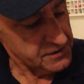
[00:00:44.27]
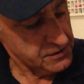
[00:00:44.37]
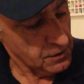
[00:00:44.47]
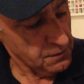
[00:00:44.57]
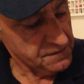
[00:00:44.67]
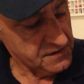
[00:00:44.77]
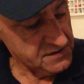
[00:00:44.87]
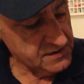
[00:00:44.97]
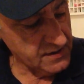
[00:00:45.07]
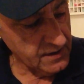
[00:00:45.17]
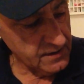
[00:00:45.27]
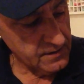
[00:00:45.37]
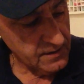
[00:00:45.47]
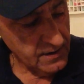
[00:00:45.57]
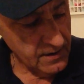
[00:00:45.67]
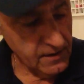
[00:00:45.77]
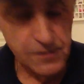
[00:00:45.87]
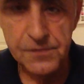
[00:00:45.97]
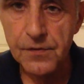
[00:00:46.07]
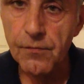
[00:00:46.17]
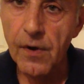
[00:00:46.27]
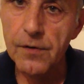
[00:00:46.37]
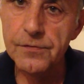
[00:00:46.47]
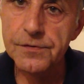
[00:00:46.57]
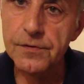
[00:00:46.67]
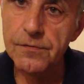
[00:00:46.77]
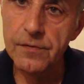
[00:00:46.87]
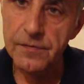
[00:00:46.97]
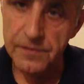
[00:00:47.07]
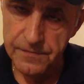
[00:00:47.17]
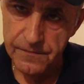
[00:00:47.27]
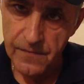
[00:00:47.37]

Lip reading: self-content is the road to ruin.